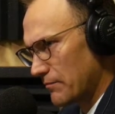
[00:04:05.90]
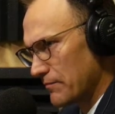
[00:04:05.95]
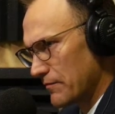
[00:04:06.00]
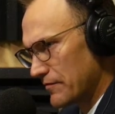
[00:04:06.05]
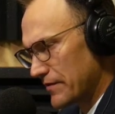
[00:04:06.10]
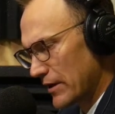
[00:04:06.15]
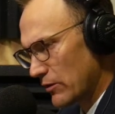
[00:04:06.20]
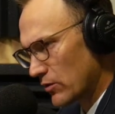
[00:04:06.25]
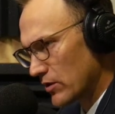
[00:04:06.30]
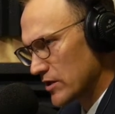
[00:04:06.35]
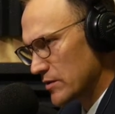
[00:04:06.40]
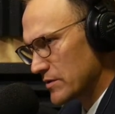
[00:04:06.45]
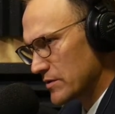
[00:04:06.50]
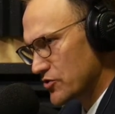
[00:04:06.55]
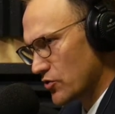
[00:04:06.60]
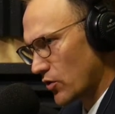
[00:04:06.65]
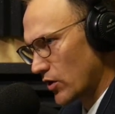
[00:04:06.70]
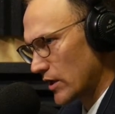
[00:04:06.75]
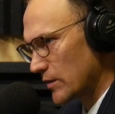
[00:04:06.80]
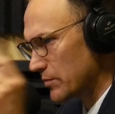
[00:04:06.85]
they were in the
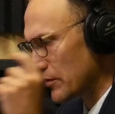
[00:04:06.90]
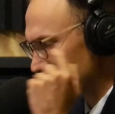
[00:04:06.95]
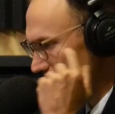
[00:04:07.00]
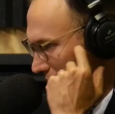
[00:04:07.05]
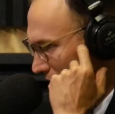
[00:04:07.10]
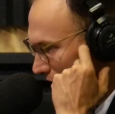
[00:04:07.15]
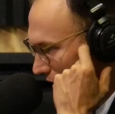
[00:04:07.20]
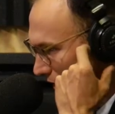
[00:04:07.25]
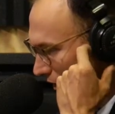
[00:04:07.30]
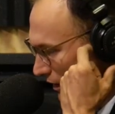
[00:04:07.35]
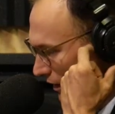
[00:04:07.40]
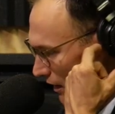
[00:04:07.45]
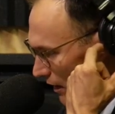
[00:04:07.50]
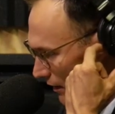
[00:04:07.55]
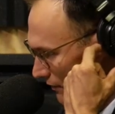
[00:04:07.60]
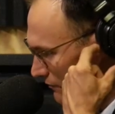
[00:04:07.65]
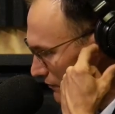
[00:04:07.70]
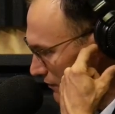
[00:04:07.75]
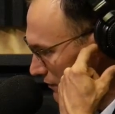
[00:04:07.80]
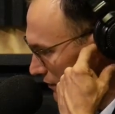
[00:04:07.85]
majority, but they
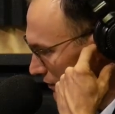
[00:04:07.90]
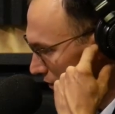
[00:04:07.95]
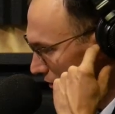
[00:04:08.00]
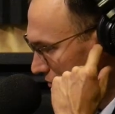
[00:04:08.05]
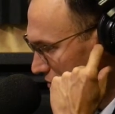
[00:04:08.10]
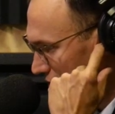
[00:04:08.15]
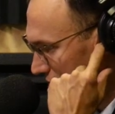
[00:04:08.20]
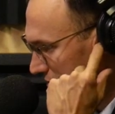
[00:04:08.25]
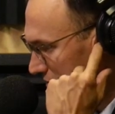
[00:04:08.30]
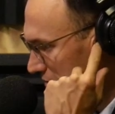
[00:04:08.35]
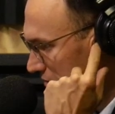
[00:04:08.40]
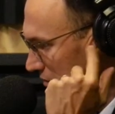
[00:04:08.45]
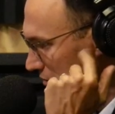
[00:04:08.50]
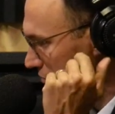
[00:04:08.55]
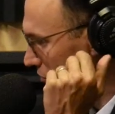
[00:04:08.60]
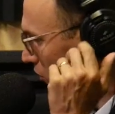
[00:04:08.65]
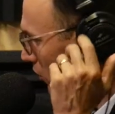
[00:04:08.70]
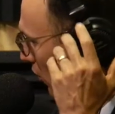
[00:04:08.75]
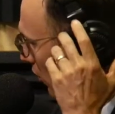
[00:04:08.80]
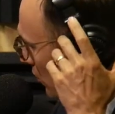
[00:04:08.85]

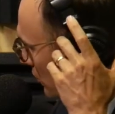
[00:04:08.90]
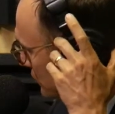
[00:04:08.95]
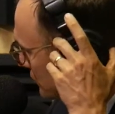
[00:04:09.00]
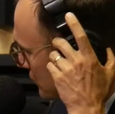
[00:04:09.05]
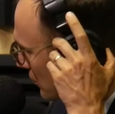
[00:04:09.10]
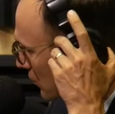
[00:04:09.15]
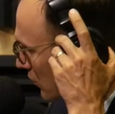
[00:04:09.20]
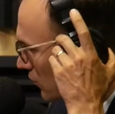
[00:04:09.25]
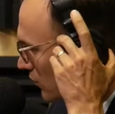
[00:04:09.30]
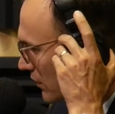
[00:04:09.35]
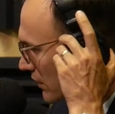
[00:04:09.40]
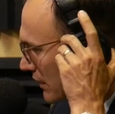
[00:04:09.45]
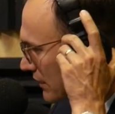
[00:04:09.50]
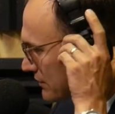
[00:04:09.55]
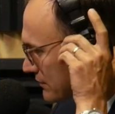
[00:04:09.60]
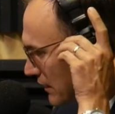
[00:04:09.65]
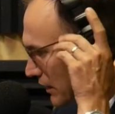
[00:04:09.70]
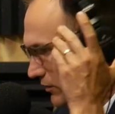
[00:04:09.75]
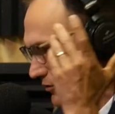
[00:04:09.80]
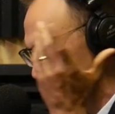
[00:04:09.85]
justices are also
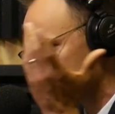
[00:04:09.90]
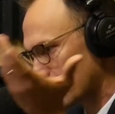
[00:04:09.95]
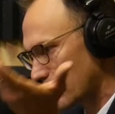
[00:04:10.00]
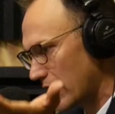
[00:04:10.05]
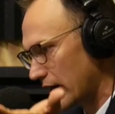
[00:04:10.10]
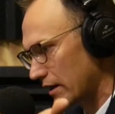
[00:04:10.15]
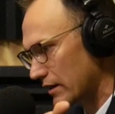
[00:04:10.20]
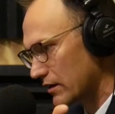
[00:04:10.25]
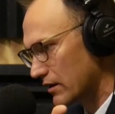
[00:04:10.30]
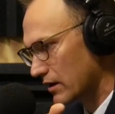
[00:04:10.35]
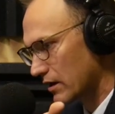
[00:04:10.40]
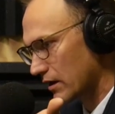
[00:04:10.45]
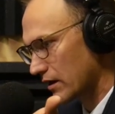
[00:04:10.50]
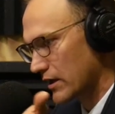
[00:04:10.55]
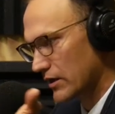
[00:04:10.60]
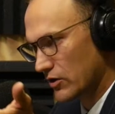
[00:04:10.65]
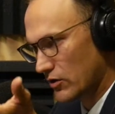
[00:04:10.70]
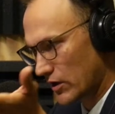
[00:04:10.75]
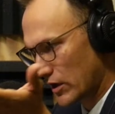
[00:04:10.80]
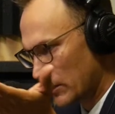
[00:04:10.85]
entitled to write a
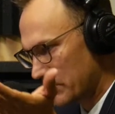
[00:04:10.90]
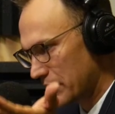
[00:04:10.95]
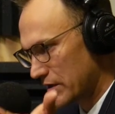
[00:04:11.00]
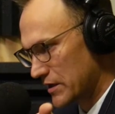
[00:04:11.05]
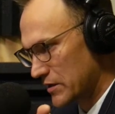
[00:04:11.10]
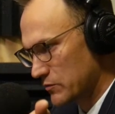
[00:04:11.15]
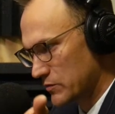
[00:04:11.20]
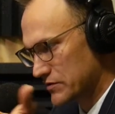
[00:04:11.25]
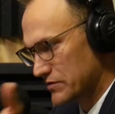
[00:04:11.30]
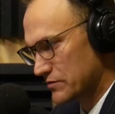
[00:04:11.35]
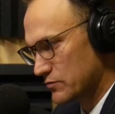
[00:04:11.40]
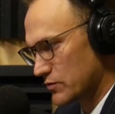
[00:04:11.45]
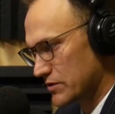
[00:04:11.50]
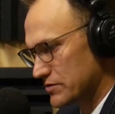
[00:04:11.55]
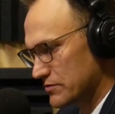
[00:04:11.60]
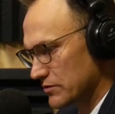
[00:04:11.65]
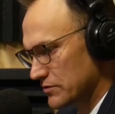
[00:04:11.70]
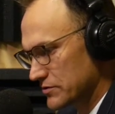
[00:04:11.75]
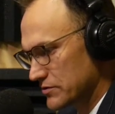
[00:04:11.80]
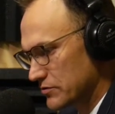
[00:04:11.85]
concurring opinion,
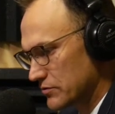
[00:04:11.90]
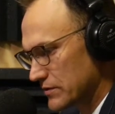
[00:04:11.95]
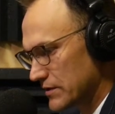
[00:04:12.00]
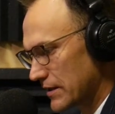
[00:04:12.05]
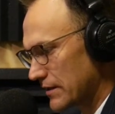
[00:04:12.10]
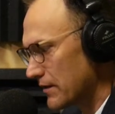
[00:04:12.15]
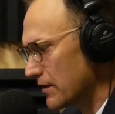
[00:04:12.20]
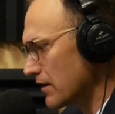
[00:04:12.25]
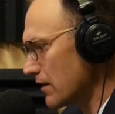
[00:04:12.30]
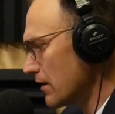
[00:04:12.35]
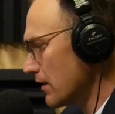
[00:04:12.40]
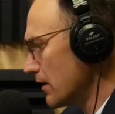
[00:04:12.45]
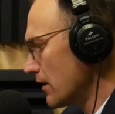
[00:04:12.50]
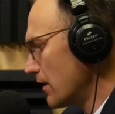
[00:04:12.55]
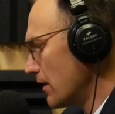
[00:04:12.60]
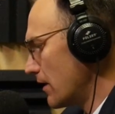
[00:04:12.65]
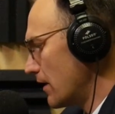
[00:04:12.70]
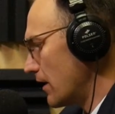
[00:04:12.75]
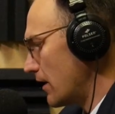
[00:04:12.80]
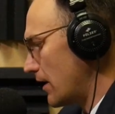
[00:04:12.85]
which those 2 did.
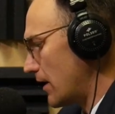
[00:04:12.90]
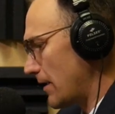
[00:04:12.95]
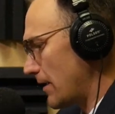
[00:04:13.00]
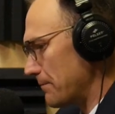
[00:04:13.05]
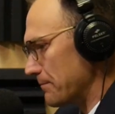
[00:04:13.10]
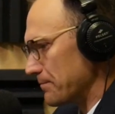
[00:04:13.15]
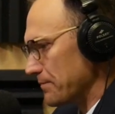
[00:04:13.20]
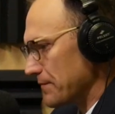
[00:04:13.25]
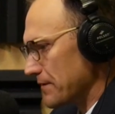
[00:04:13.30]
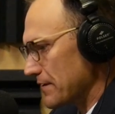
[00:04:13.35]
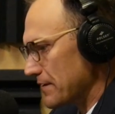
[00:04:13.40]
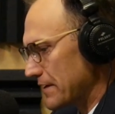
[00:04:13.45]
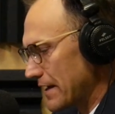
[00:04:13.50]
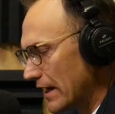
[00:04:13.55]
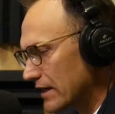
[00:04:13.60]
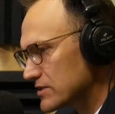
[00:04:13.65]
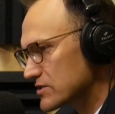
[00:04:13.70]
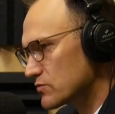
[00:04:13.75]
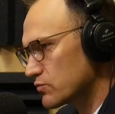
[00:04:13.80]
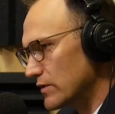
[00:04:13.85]

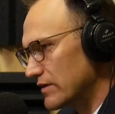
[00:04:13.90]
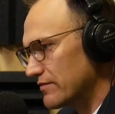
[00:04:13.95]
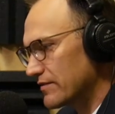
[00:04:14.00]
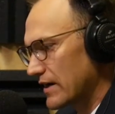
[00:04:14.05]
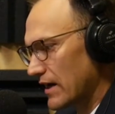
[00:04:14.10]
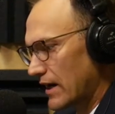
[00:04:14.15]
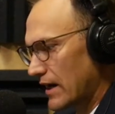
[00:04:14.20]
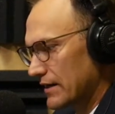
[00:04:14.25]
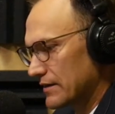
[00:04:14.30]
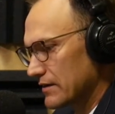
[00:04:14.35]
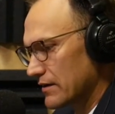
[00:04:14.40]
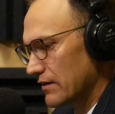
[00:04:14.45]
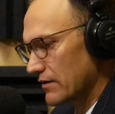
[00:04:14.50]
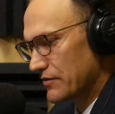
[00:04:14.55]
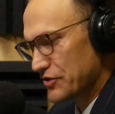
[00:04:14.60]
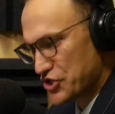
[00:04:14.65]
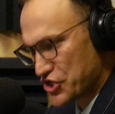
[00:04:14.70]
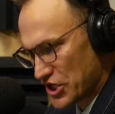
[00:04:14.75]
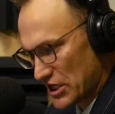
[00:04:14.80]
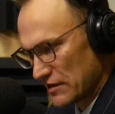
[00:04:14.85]
Next, we've got
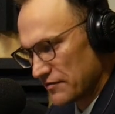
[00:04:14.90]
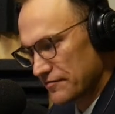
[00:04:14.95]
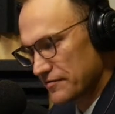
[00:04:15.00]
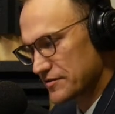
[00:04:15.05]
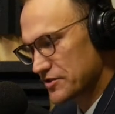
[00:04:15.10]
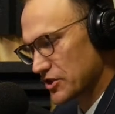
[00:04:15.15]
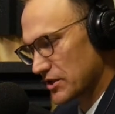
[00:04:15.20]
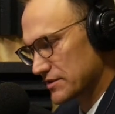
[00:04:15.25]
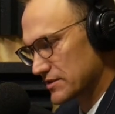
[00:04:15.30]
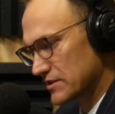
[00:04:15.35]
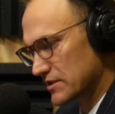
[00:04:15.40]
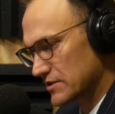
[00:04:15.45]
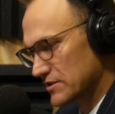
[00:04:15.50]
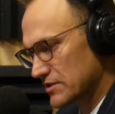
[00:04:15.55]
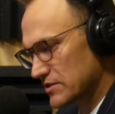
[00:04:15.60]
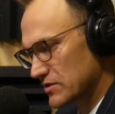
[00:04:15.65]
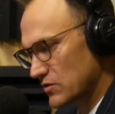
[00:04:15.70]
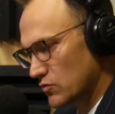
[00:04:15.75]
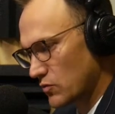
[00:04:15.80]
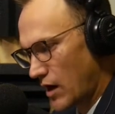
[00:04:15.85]
the Chief
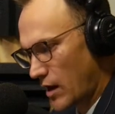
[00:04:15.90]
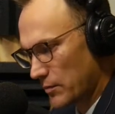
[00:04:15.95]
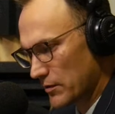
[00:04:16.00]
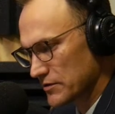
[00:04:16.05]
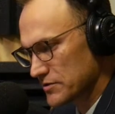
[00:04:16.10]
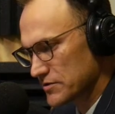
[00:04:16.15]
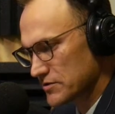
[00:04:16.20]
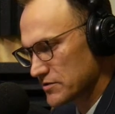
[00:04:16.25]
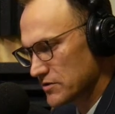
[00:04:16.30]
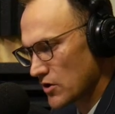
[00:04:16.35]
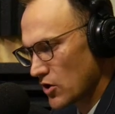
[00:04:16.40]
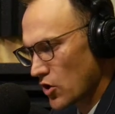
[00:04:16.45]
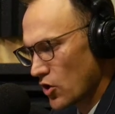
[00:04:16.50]
Justice Roberts,